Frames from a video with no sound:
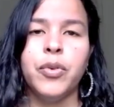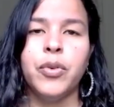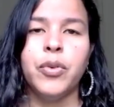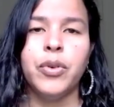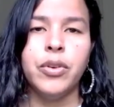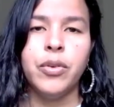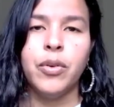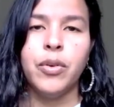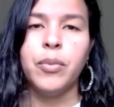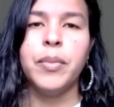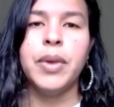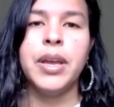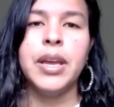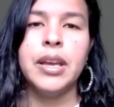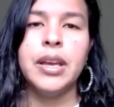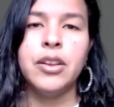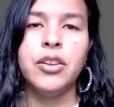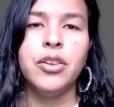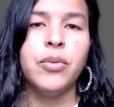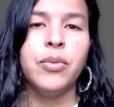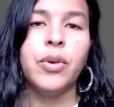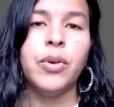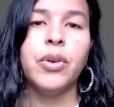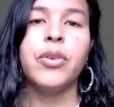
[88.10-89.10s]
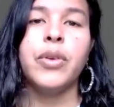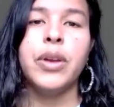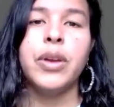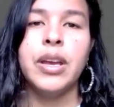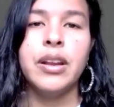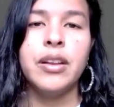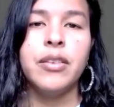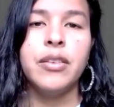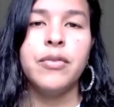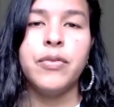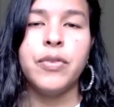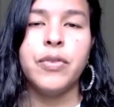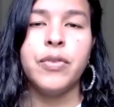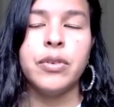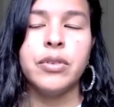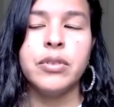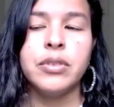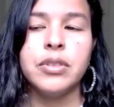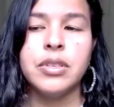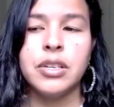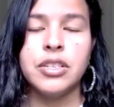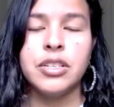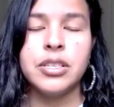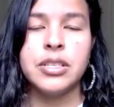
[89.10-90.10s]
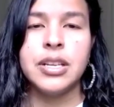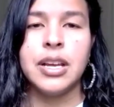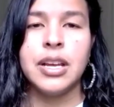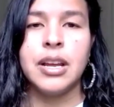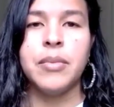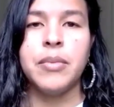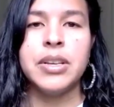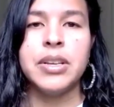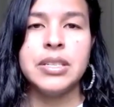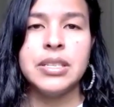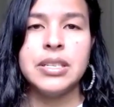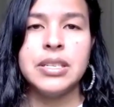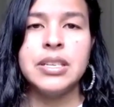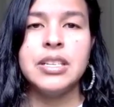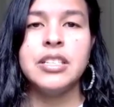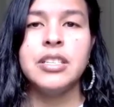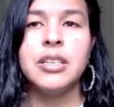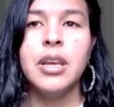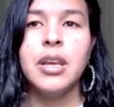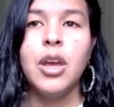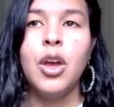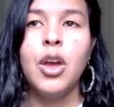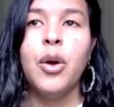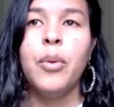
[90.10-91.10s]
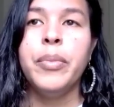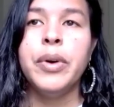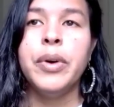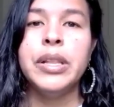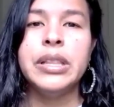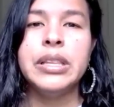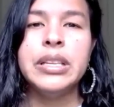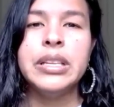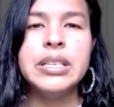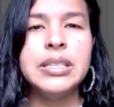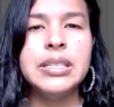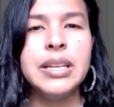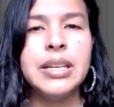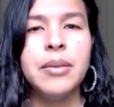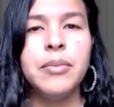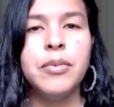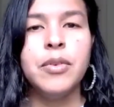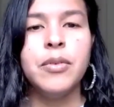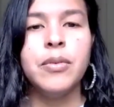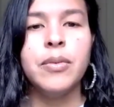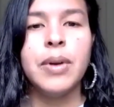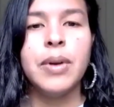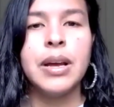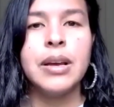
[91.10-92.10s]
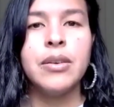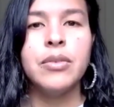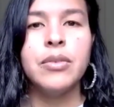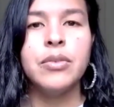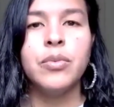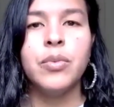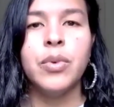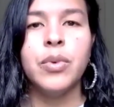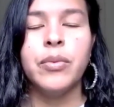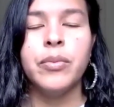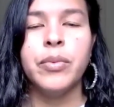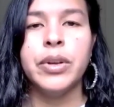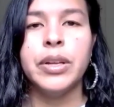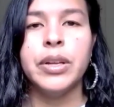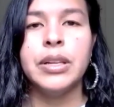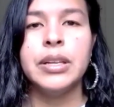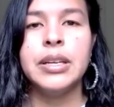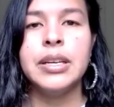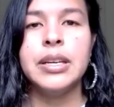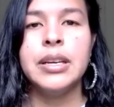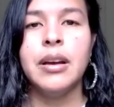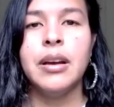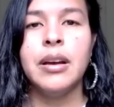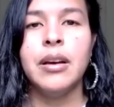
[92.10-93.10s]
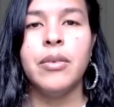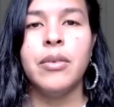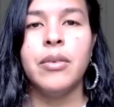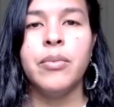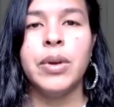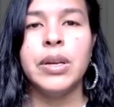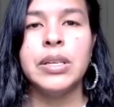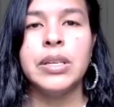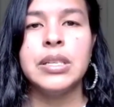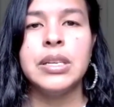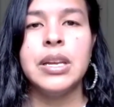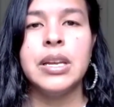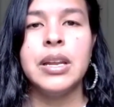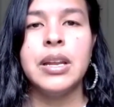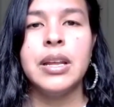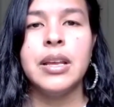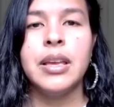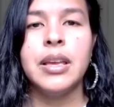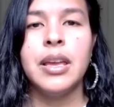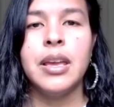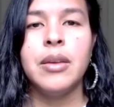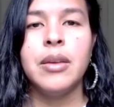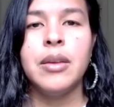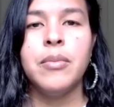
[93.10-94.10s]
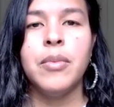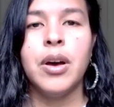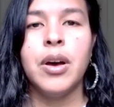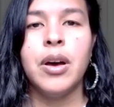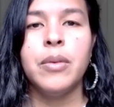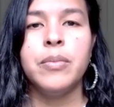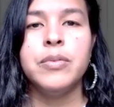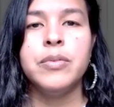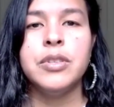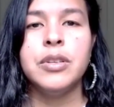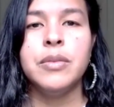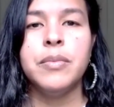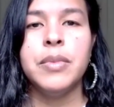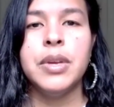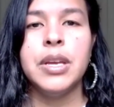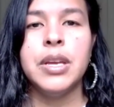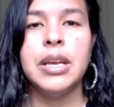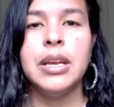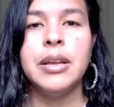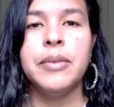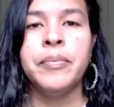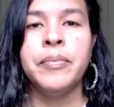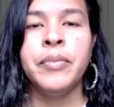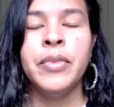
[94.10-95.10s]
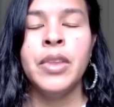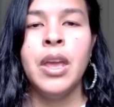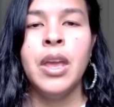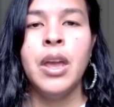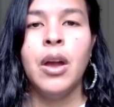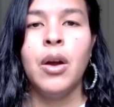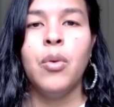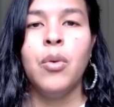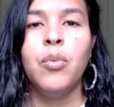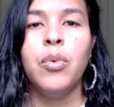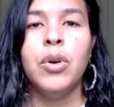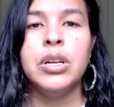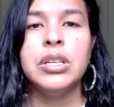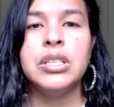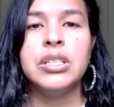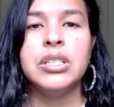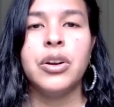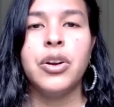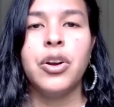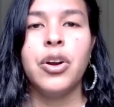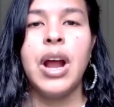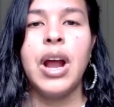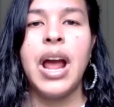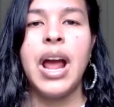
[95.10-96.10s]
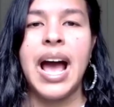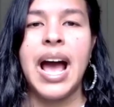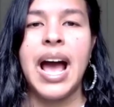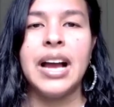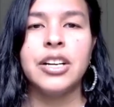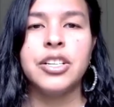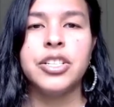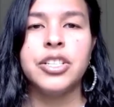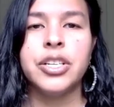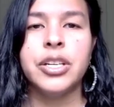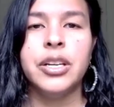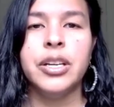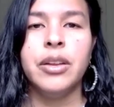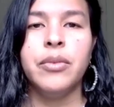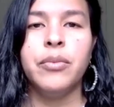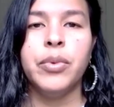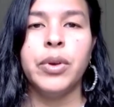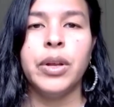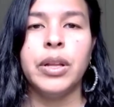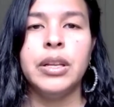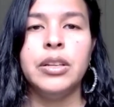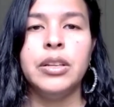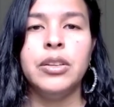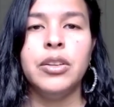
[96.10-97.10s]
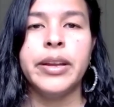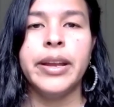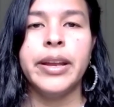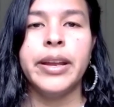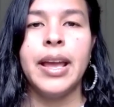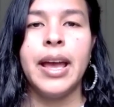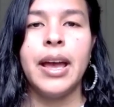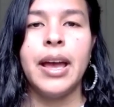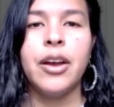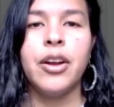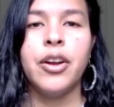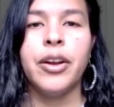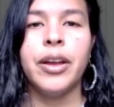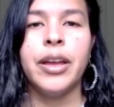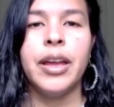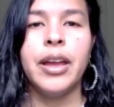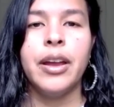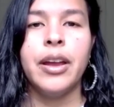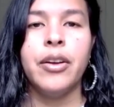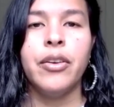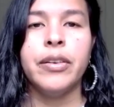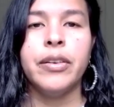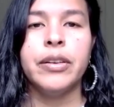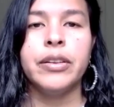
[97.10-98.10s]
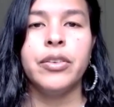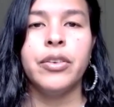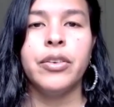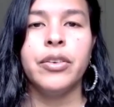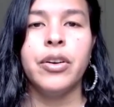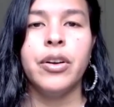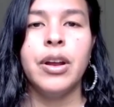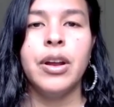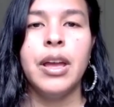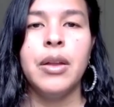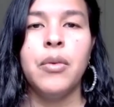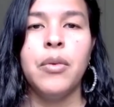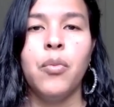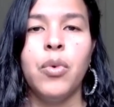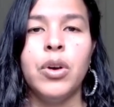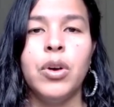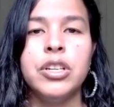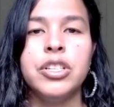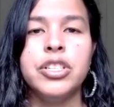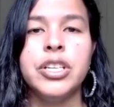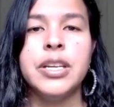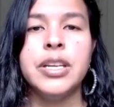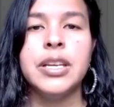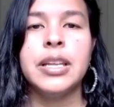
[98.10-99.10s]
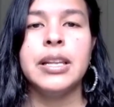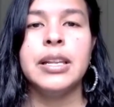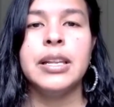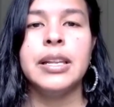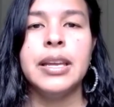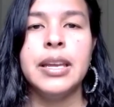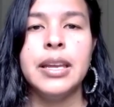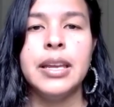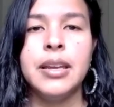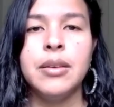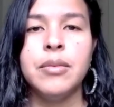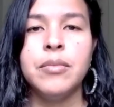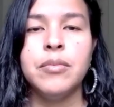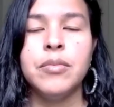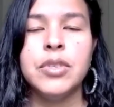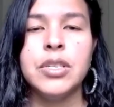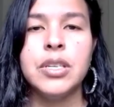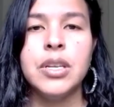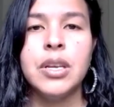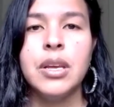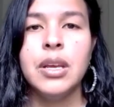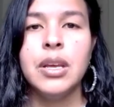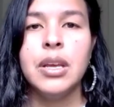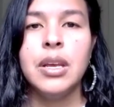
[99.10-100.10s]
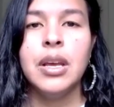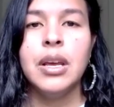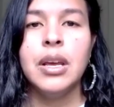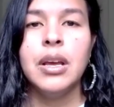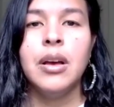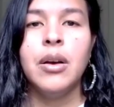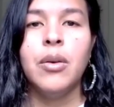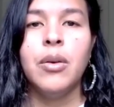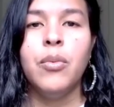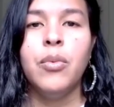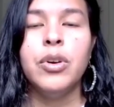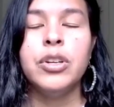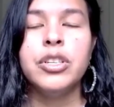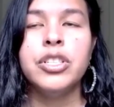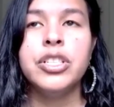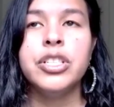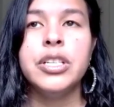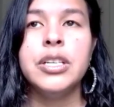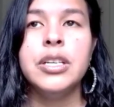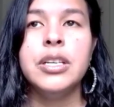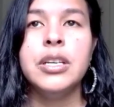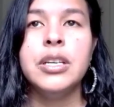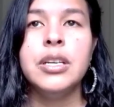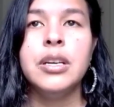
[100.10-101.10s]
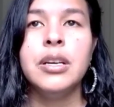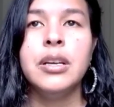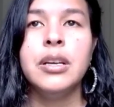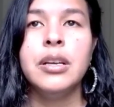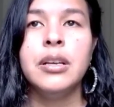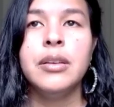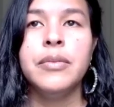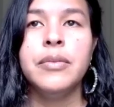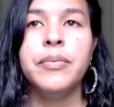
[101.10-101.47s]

born, you were made, you were created for such a time as this. But this time around, what really resonated and came up to me was her action, and really looking at her character and what she claimed, what she